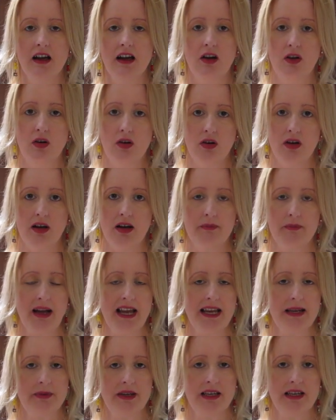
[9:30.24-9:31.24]
or
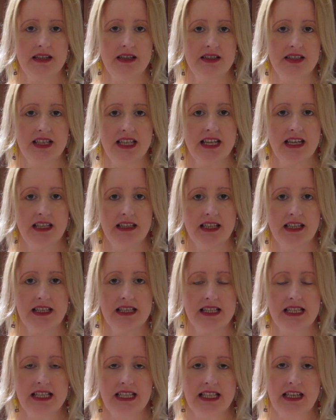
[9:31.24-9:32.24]
maybe seeing
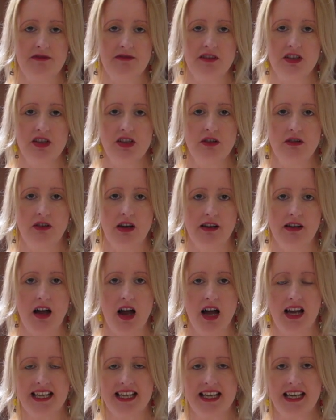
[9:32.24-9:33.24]
this, it's given you an
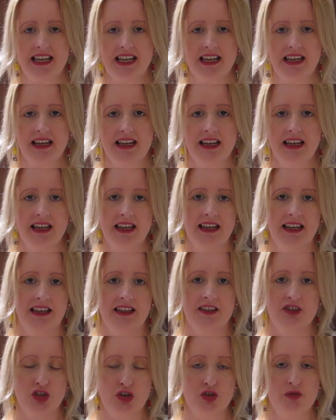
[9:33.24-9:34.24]
idea
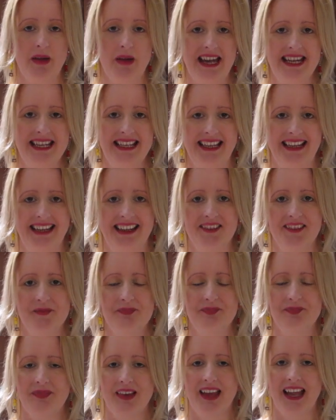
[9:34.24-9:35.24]
to make it.
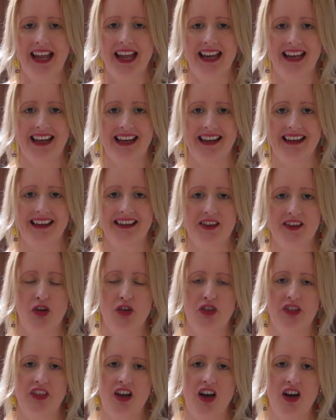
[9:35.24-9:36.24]
And
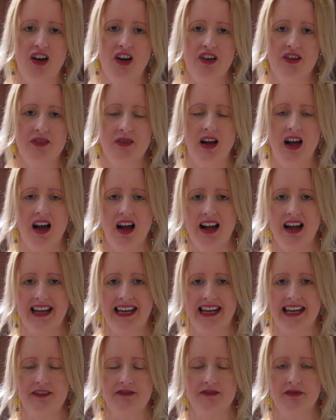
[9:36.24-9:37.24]
although I
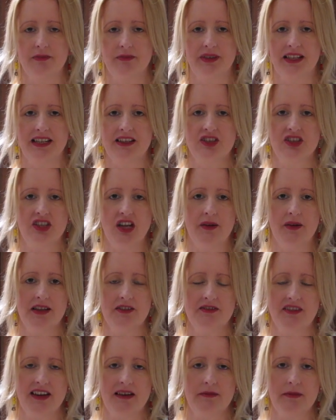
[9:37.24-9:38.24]
haven't been
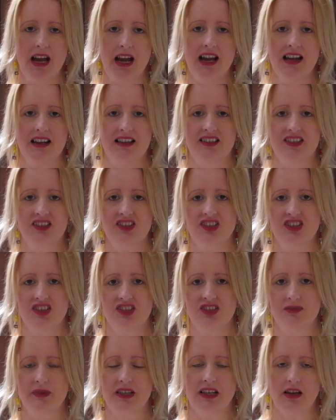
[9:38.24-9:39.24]
sewing very
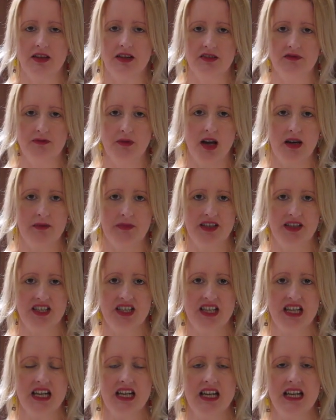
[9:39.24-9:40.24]
much because of my
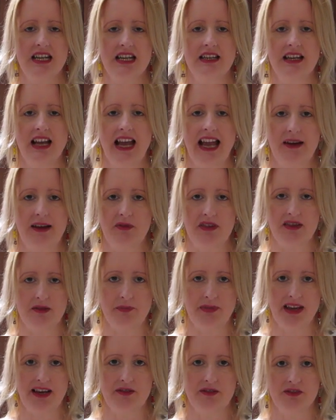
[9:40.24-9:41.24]
machine and with the
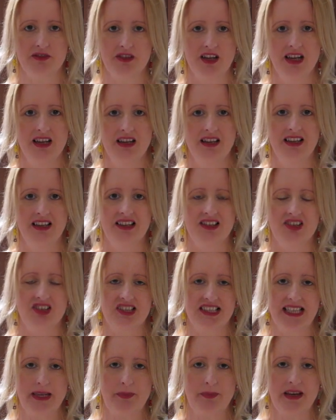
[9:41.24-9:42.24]
belt
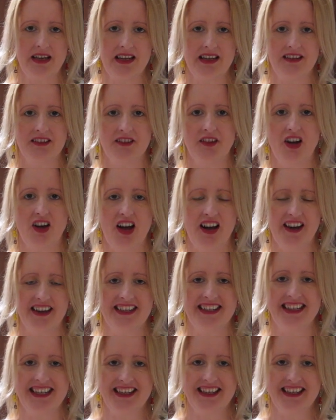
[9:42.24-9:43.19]
slipping, it